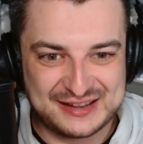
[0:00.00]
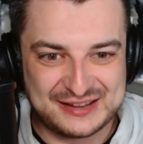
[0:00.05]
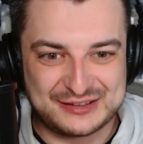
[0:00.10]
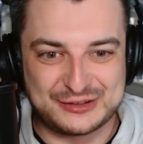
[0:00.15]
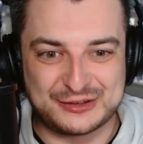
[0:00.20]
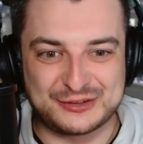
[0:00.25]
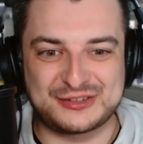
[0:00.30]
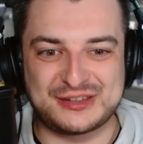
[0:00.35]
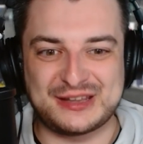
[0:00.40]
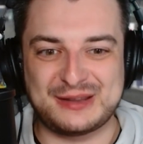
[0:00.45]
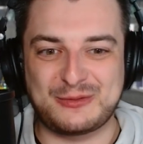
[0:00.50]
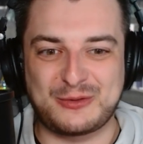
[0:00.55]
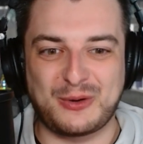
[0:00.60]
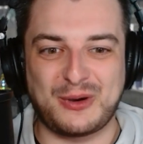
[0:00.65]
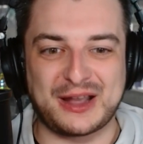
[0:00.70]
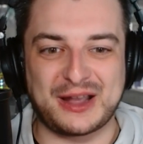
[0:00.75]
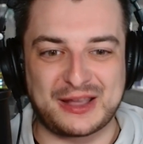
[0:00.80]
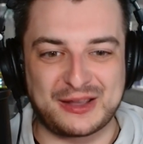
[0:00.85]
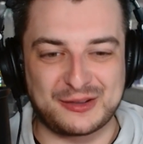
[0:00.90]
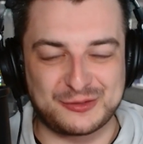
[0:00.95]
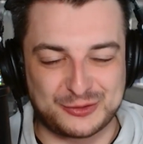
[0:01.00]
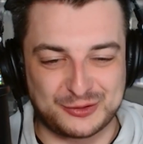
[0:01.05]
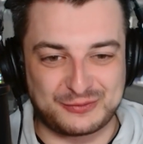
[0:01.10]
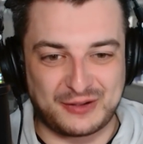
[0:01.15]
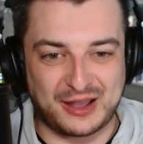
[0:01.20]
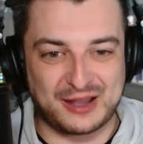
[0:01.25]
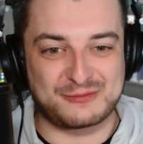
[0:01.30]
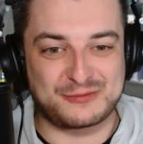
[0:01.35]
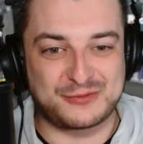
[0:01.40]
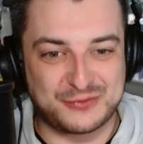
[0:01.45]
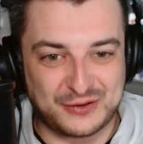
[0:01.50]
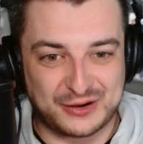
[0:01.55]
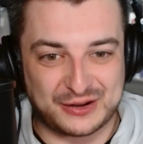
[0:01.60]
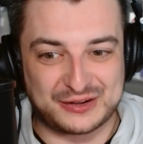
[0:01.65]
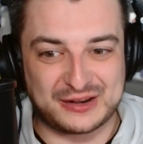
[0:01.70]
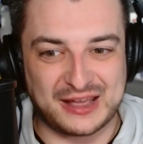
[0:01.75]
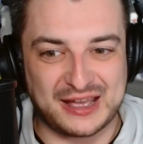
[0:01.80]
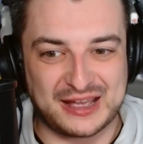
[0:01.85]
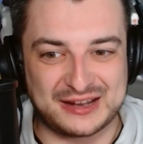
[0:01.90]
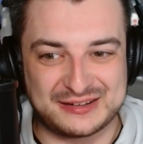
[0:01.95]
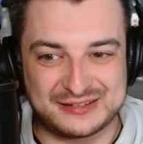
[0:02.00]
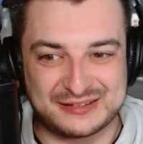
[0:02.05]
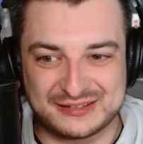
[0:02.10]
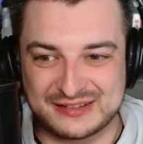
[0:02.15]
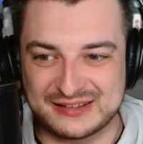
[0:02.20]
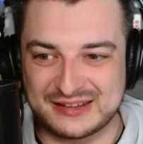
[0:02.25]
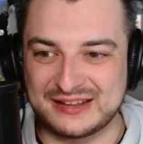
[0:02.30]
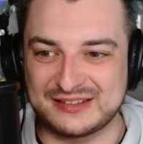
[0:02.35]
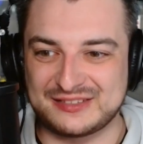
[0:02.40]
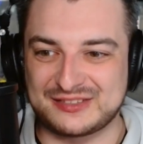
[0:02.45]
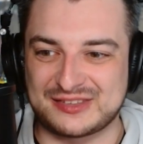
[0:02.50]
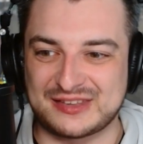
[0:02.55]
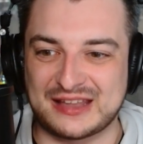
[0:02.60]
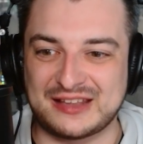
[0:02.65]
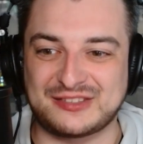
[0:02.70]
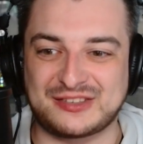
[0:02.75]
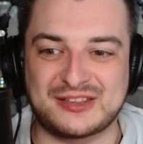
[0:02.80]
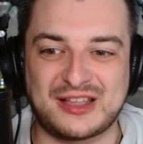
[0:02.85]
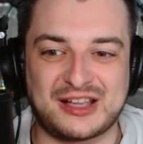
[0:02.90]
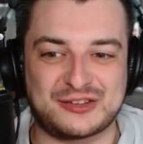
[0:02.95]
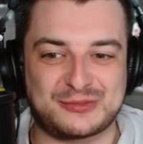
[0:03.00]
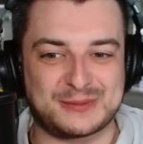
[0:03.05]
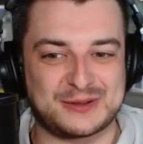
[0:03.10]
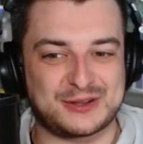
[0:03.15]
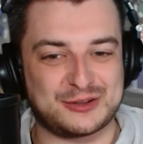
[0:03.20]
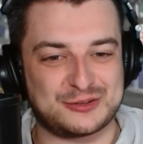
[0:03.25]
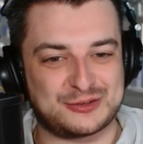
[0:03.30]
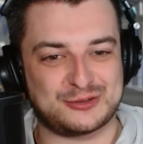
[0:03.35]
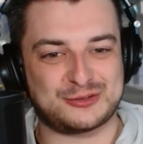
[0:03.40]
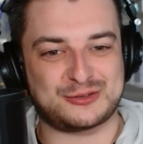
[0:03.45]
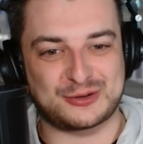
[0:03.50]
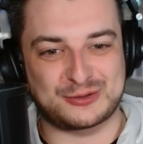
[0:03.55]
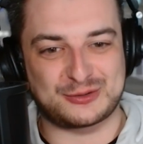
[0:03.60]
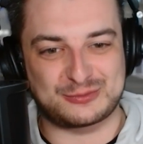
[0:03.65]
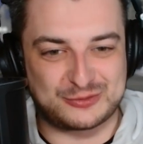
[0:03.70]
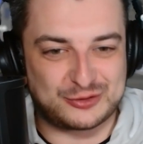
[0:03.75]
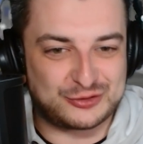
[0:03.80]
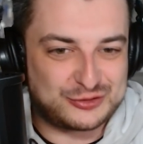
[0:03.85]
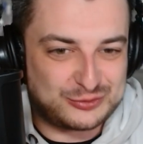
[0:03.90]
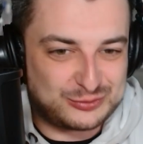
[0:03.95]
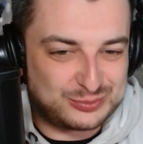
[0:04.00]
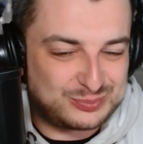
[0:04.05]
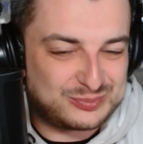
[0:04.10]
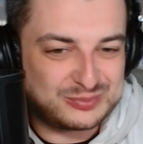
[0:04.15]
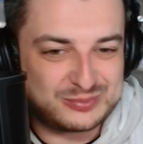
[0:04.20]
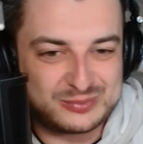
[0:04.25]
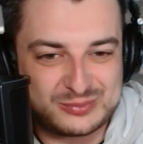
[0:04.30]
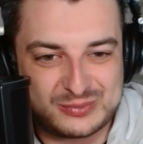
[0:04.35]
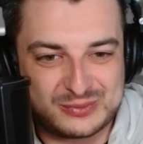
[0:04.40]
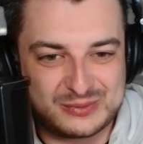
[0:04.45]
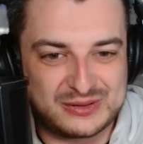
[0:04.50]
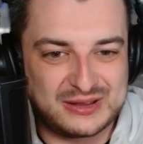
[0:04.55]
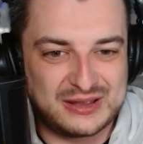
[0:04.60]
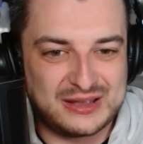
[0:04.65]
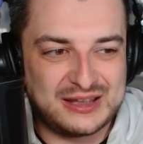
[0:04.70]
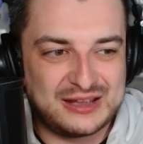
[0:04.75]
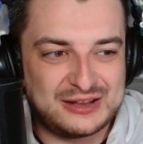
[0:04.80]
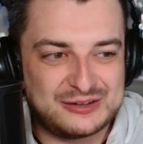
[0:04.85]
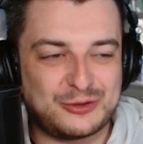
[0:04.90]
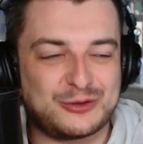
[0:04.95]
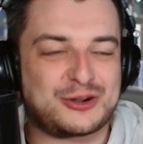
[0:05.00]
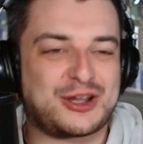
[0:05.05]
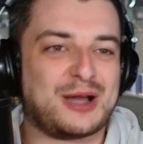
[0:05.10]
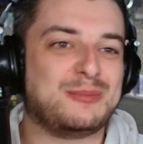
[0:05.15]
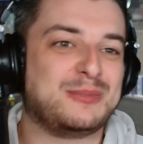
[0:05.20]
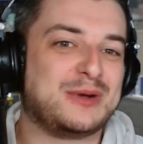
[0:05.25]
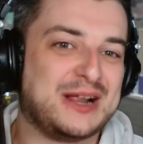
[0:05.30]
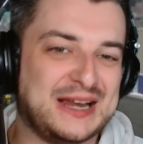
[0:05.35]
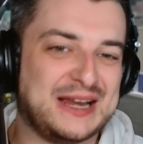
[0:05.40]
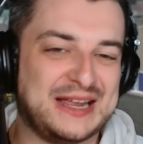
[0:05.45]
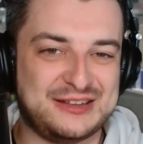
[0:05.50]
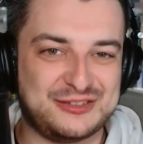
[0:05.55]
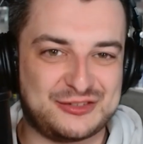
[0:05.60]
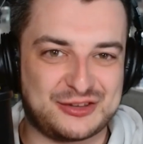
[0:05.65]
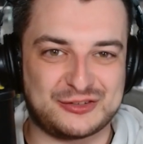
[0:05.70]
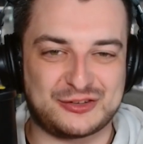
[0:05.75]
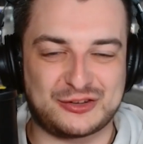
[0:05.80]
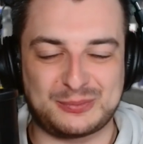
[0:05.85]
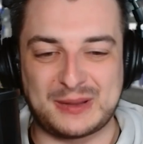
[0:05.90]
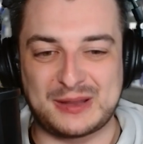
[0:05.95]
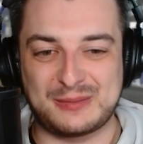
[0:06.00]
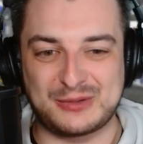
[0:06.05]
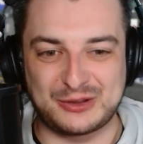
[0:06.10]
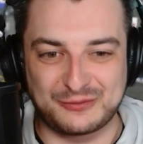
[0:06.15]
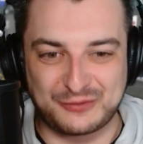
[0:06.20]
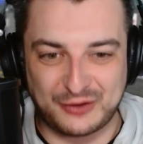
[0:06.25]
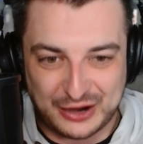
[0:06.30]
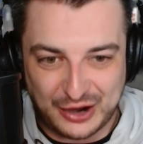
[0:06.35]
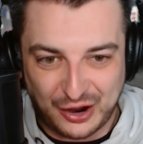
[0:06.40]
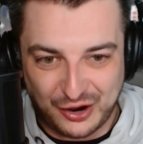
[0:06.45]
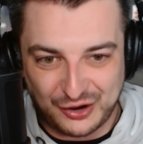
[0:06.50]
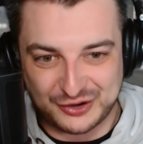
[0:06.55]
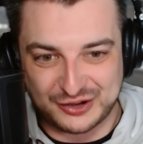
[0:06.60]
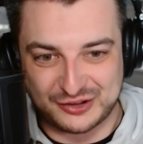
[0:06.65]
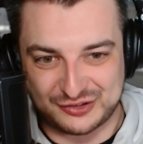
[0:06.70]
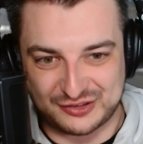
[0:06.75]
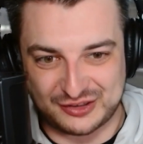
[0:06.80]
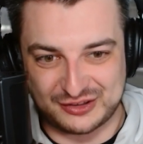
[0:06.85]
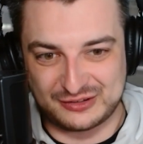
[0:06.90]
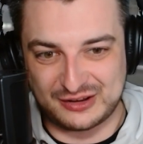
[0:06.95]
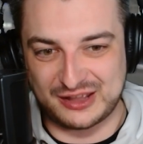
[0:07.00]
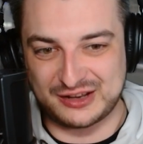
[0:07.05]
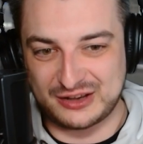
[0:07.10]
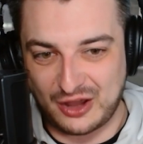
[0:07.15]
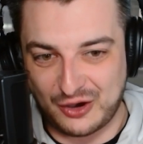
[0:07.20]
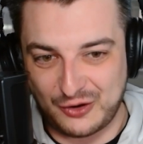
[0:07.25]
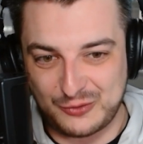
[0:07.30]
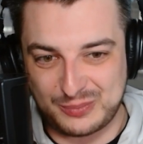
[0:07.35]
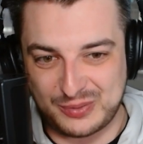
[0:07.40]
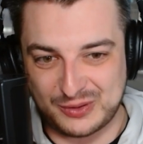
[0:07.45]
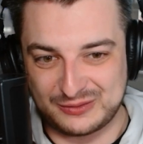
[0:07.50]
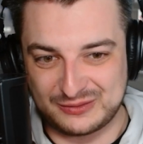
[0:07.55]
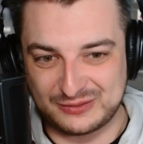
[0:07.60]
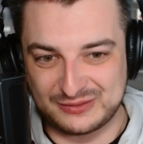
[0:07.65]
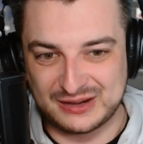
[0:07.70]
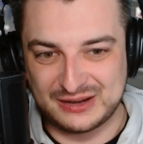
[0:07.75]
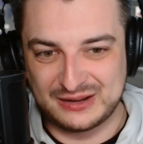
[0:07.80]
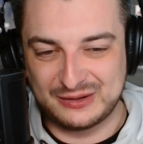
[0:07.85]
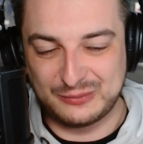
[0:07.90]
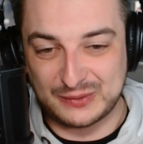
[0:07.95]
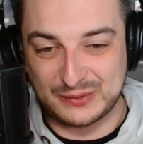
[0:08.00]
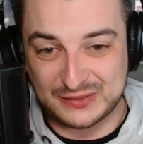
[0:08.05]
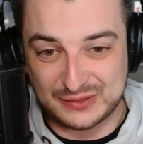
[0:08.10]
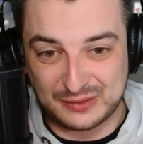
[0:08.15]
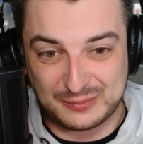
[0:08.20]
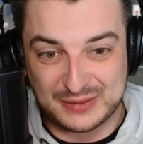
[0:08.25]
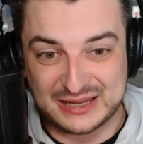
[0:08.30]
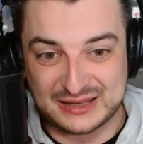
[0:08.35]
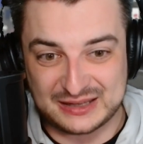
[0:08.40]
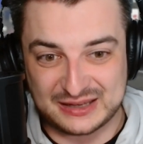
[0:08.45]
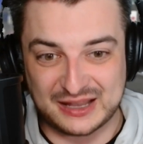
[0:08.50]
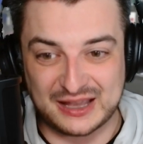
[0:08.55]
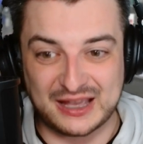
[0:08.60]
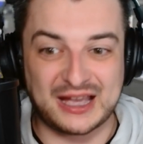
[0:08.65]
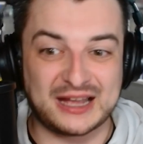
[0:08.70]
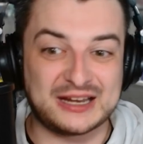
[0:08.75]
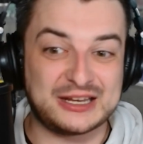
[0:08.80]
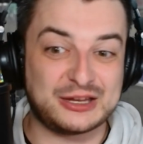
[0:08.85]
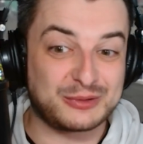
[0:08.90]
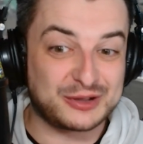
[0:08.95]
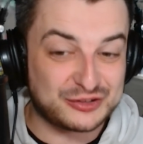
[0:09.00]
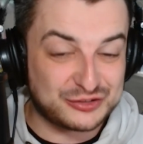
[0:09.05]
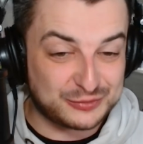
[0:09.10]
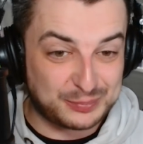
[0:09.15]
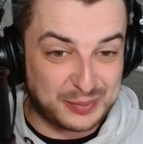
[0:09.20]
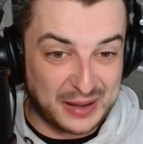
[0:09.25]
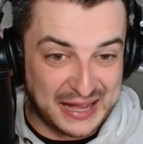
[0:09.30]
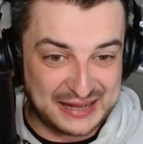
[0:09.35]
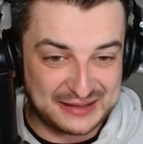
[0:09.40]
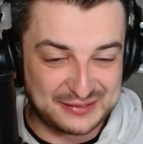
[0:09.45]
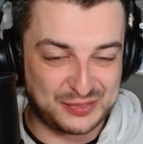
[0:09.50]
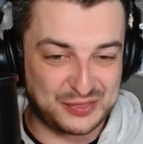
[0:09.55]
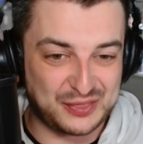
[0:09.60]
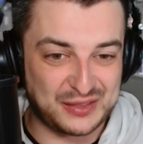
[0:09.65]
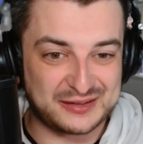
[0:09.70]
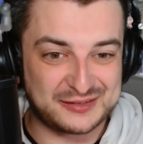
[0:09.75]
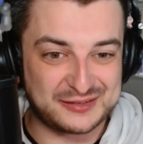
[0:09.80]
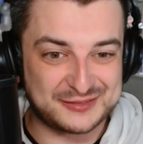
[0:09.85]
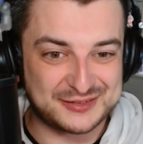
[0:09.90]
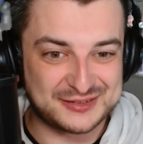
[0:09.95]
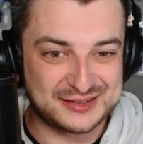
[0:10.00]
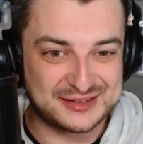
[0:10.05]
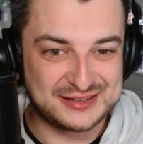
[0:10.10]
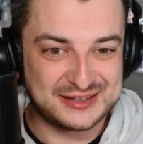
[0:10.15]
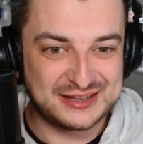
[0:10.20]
You seem quite sort of upfront, and it's nice because you sort of just not come clean, so to speak, but you're very honest and open with the media, and you explain things